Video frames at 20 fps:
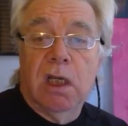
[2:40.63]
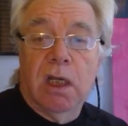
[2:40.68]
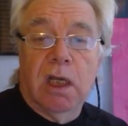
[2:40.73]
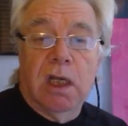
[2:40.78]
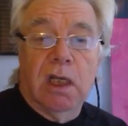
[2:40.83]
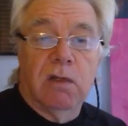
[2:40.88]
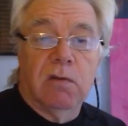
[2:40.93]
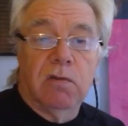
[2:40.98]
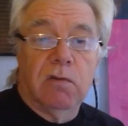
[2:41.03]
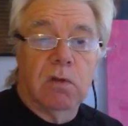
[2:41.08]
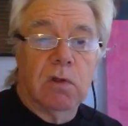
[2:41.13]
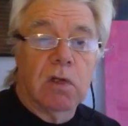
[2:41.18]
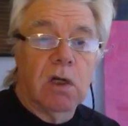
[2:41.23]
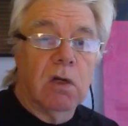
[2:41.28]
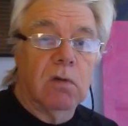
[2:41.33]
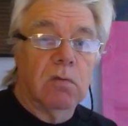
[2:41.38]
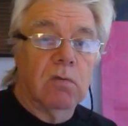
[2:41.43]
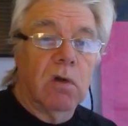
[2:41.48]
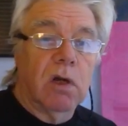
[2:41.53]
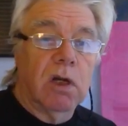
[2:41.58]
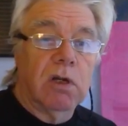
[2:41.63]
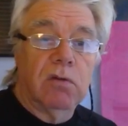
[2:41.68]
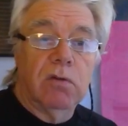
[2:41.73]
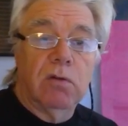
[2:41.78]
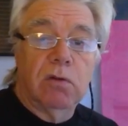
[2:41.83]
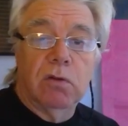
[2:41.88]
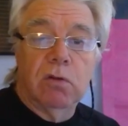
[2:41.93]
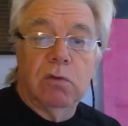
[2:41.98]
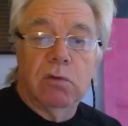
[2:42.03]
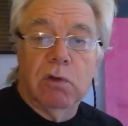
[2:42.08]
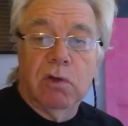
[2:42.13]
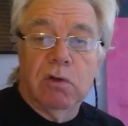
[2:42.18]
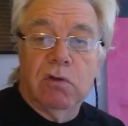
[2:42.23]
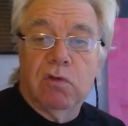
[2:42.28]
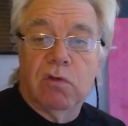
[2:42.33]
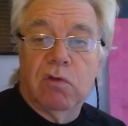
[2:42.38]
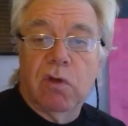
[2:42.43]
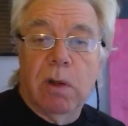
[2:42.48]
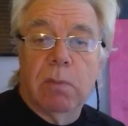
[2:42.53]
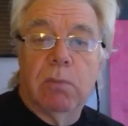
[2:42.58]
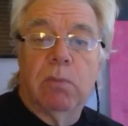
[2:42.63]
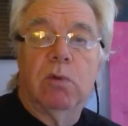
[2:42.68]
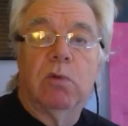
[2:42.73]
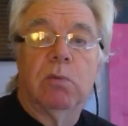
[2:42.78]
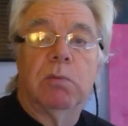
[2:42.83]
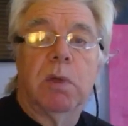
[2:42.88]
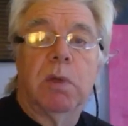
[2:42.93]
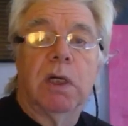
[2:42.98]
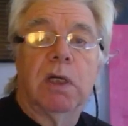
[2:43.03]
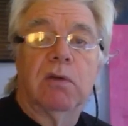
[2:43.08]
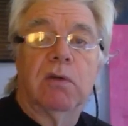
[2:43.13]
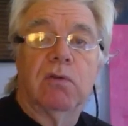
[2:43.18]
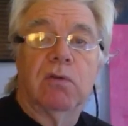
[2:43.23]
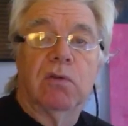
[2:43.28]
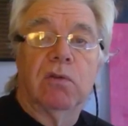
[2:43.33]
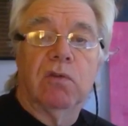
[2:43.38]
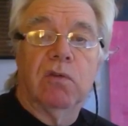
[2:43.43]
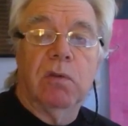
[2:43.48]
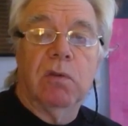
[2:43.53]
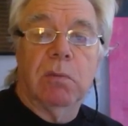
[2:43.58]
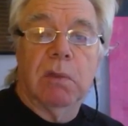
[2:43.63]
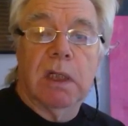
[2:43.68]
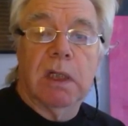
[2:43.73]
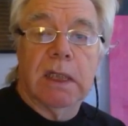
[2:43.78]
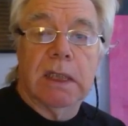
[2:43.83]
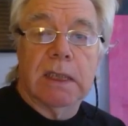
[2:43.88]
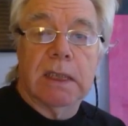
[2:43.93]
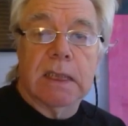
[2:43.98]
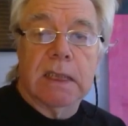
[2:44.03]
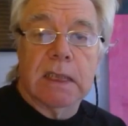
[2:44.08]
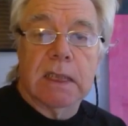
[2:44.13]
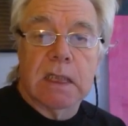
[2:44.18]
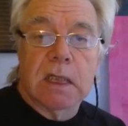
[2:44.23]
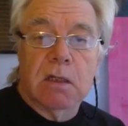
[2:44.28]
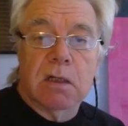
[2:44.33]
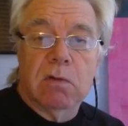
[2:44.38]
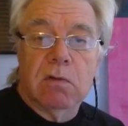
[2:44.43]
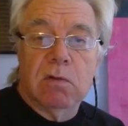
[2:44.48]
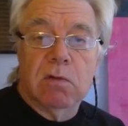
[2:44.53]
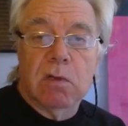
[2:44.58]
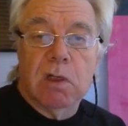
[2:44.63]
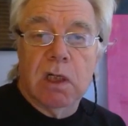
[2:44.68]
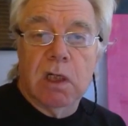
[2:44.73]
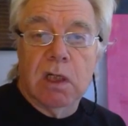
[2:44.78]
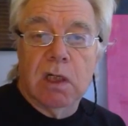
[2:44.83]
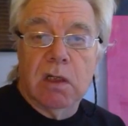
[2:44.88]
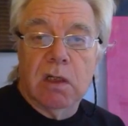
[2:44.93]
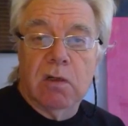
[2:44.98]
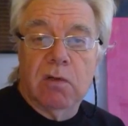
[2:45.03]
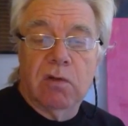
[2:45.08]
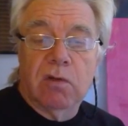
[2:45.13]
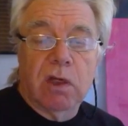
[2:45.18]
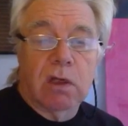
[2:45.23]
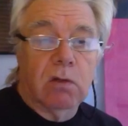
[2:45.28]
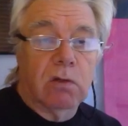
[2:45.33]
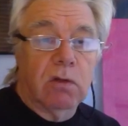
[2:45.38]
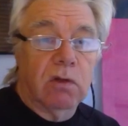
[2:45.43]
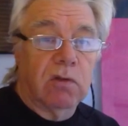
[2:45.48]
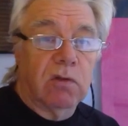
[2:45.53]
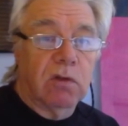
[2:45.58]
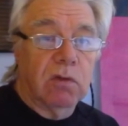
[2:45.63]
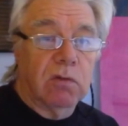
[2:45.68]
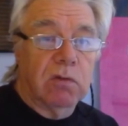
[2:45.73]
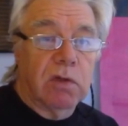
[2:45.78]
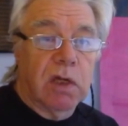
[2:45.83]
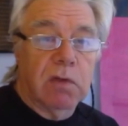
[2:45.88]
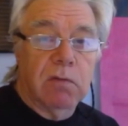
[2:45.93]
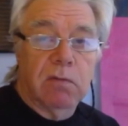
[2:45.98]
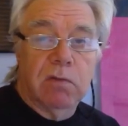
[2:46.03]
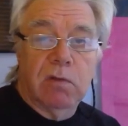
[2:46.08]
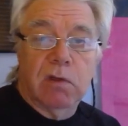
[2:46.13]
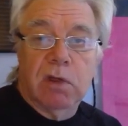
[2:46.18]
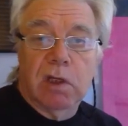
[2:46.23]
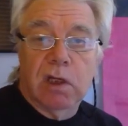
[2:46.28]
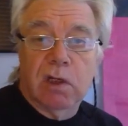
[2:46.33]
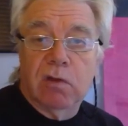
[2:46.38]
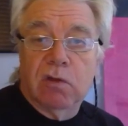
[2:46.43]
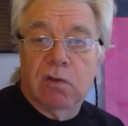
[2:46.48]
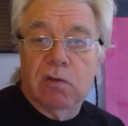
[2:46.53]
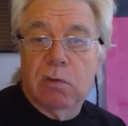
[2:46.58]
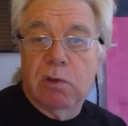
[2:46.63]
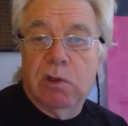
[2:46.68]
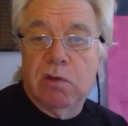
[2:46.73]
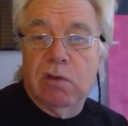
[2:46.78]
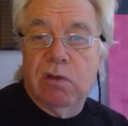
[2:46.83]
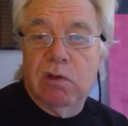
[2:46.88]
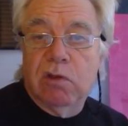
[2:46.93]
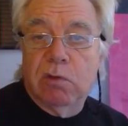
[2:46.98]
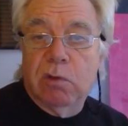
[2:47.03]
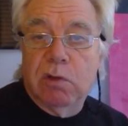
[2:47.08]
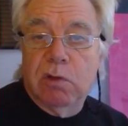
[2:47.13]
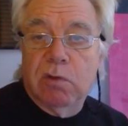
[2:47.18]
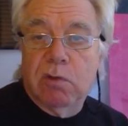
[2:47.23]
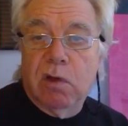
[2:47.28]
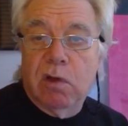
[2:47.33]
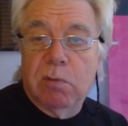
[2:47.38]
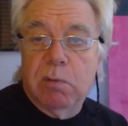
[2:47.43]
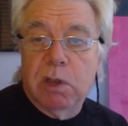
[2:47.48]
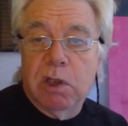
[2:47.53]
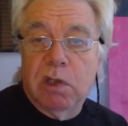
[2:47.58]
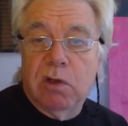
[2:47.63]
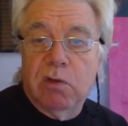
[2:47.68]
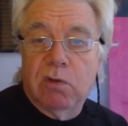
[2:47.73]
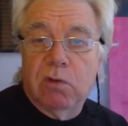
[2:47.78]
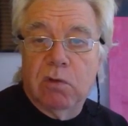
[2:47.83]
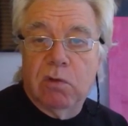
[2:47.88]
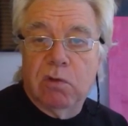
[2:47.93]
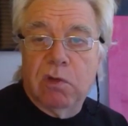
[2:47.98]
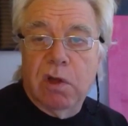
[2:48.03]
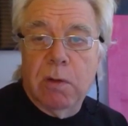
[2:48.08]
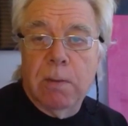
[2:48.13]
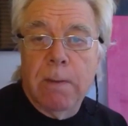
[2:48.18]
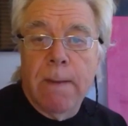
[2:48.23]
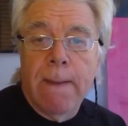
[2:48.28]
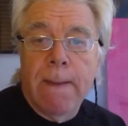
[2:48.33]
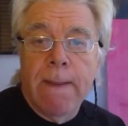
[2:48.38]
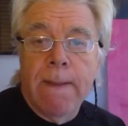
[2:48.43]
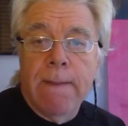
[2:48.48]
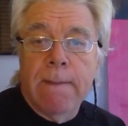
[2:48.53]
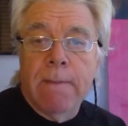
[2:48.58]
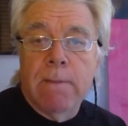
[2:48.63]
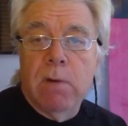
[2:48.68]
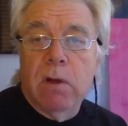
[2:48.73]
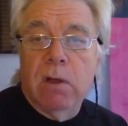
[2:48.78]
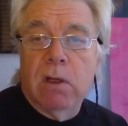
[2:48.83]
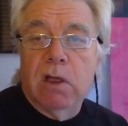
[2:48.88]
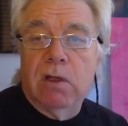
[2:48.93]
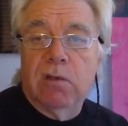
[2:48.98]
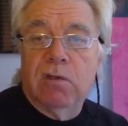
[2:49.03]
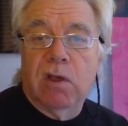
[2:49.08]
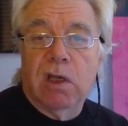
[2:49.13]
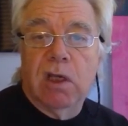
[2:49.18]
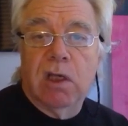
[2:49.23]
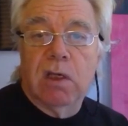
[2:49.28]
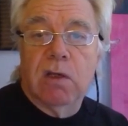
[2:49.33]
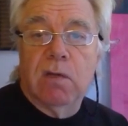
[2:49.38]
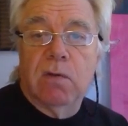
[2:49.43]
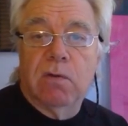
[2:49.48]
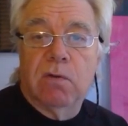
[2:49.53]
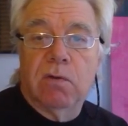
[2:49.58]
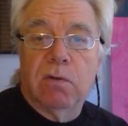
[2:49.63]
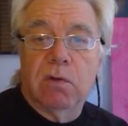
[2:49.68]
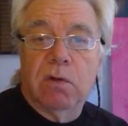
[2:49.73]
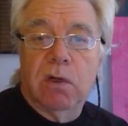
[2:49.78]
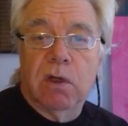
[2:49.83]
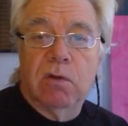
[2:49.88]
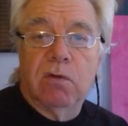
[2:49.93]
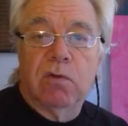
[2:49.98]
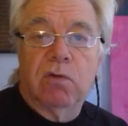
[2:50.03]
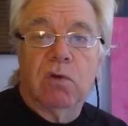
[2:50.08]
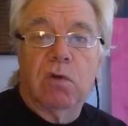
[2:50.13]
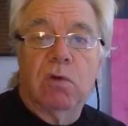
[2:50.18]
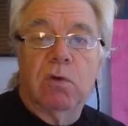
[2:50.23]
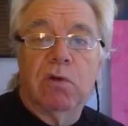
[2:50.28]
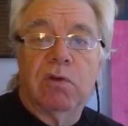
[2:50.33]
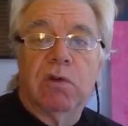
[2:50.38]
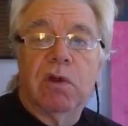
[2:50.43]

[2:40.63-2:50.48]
And if you can't ride, you can always strap your bike to a simulator. So settle yourself down for the next 20-25 minutes or so while I take you through those stories.